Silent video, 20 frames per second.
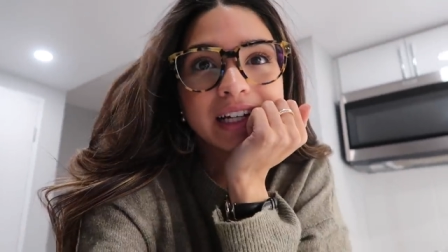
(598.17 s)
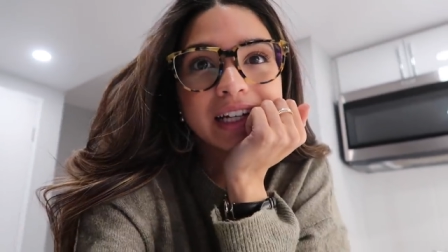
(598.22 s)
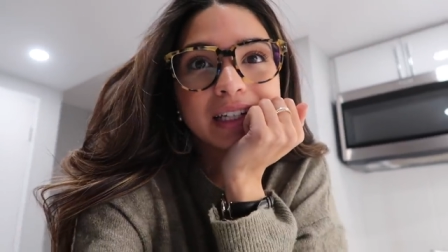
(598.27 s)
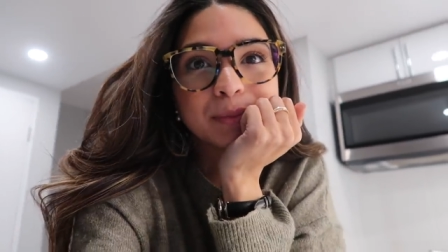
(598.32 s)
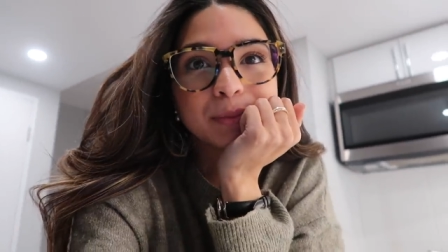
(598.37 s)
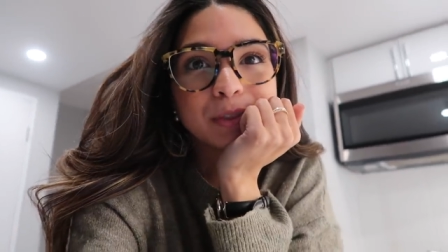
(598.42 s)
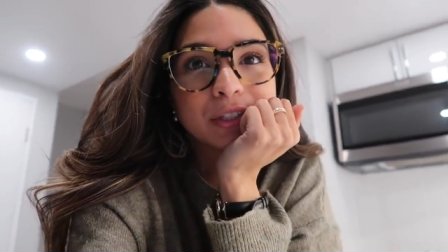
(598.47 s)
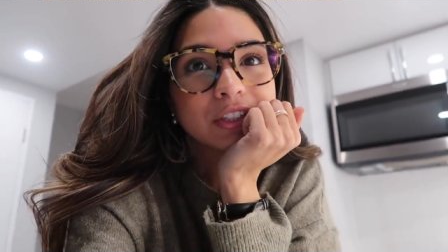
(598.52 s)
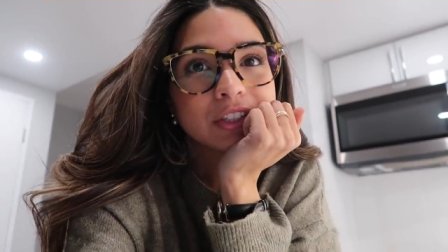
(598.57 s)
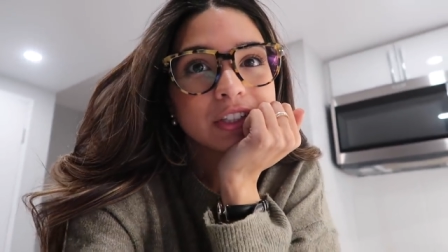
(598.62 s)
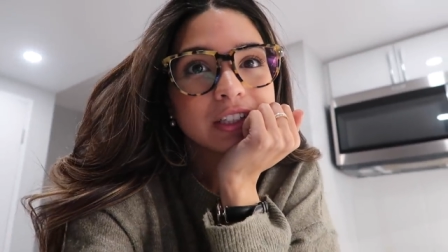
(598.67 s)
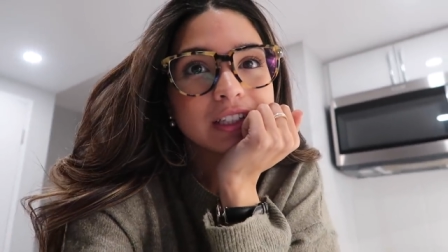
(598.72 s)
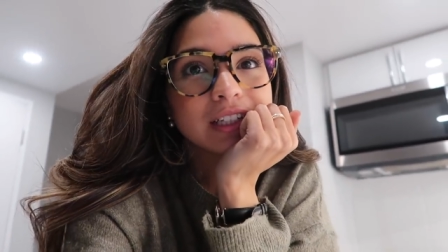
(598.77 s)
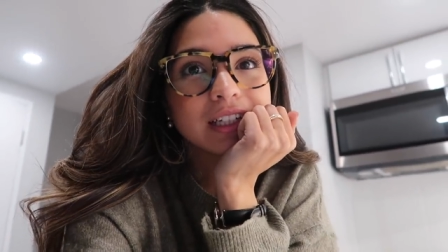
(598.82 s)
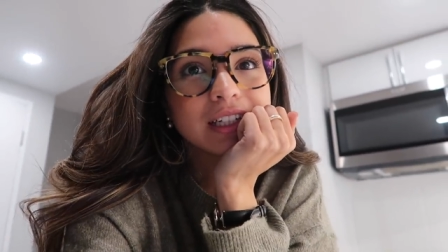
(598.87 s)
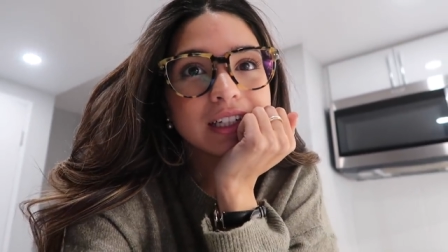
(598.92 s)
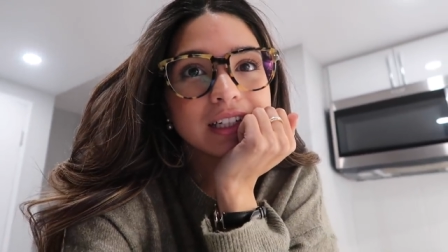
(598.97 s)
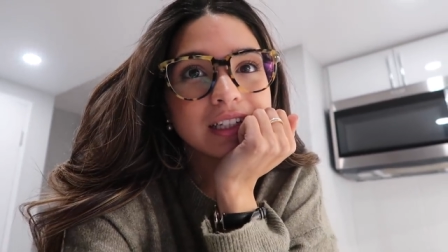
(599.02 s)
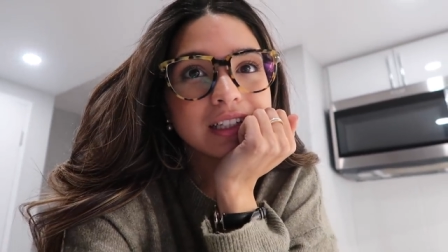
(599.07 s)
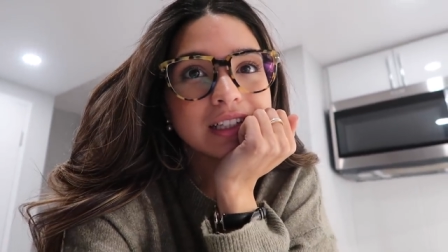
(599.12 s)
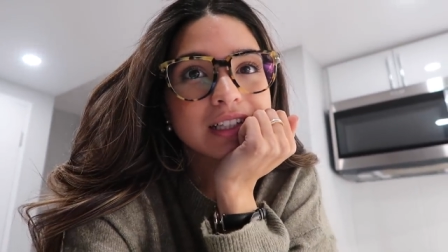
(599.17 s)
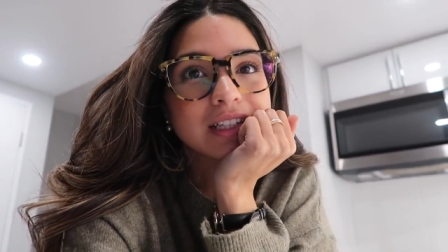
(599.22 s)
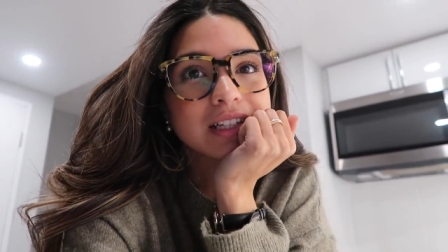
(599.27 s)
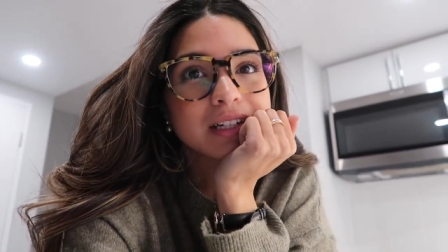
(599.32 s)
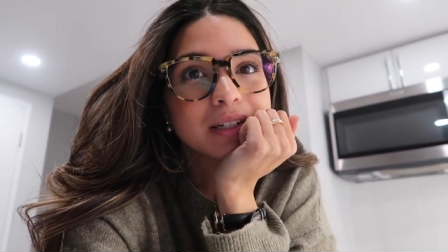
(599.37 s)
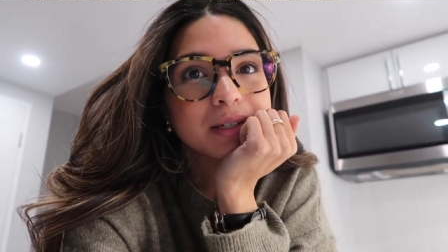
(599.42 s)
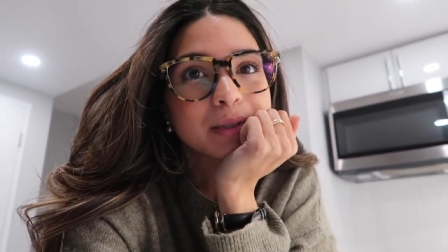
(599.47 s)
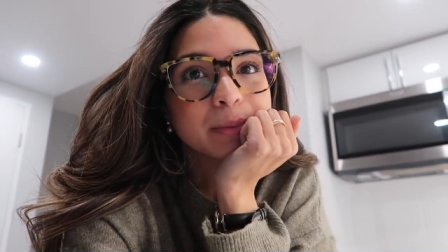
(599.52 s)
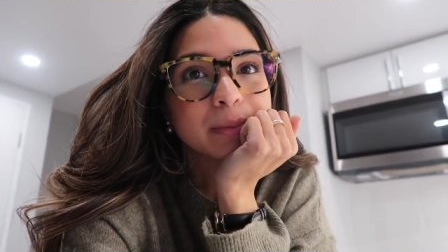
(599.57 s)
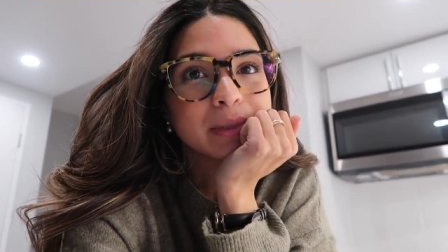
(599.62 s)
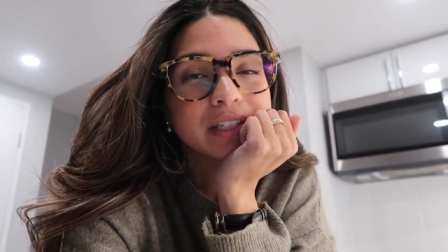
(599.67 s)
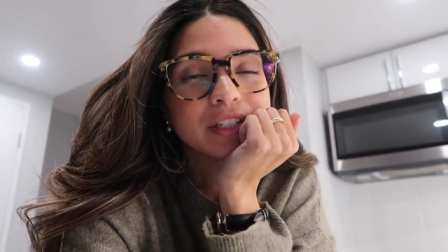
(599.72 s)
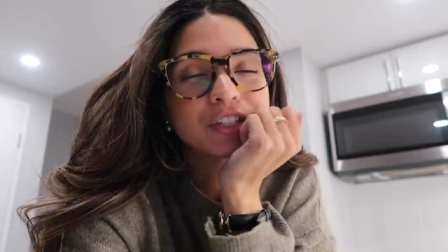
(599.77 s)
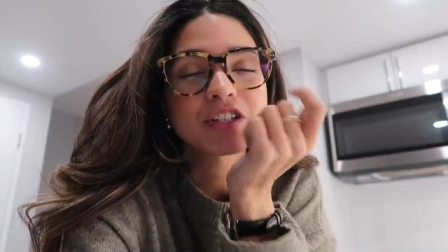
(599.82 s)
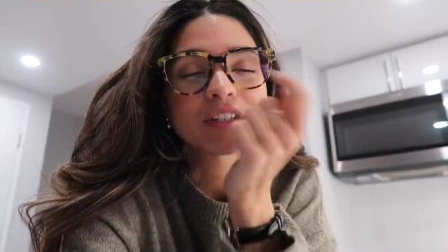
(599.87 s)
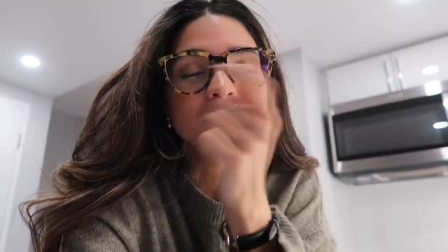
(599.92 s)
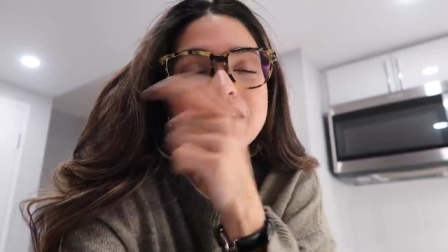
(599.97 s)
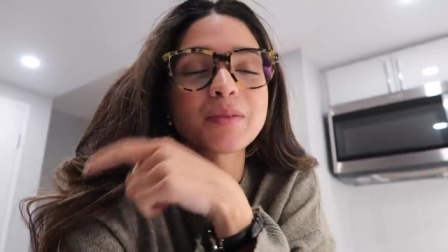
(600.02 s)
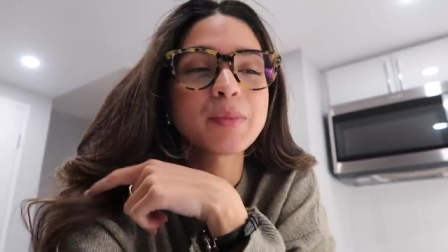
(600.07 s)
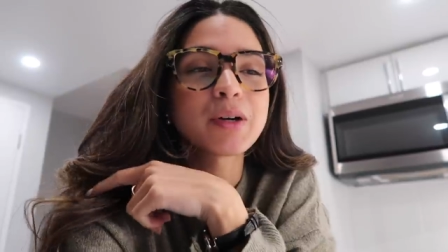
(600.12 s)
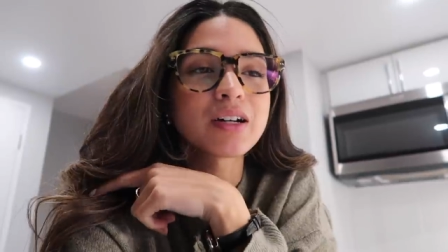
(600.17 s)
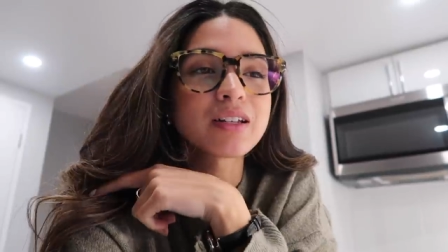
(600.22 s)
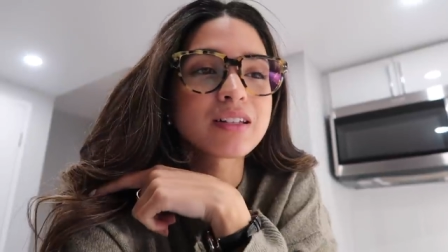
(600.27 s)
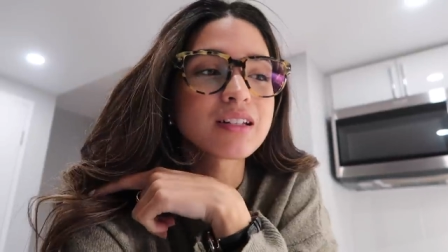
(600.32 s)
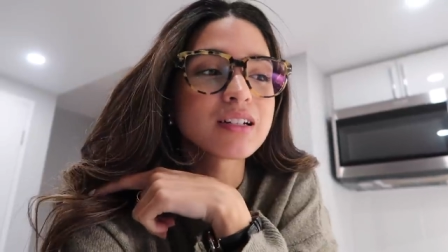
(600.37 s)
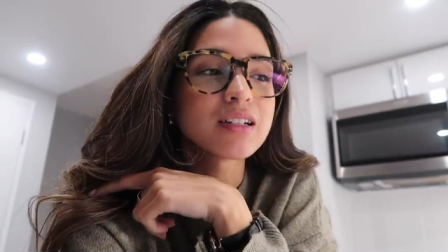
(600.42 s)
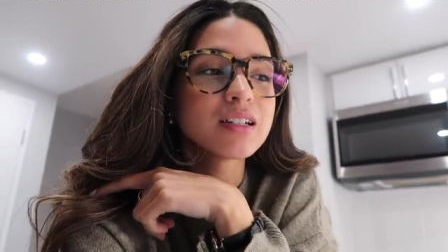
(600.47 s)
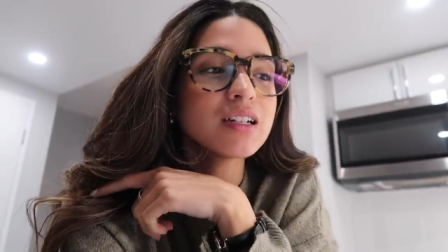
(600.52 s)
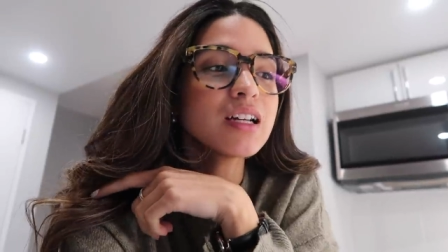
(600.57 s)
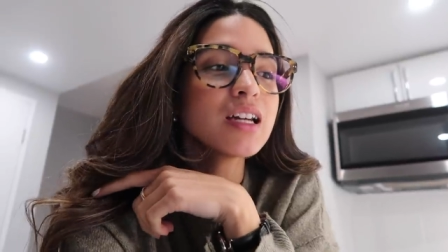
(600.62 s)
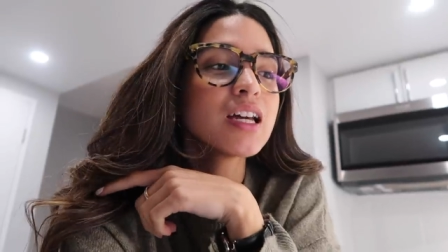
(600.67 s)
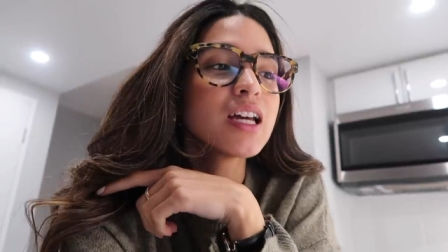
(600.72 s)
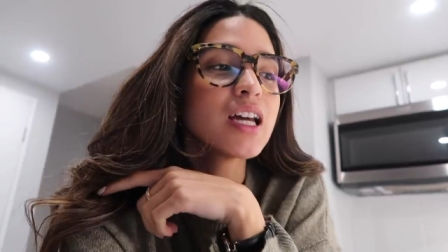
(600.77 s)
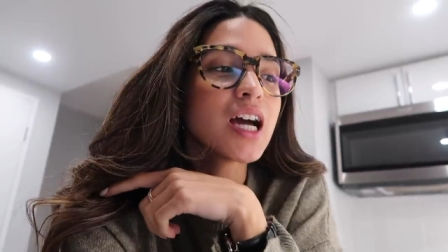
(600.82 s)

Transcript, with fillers: I'm just cooking some cheesy pasta.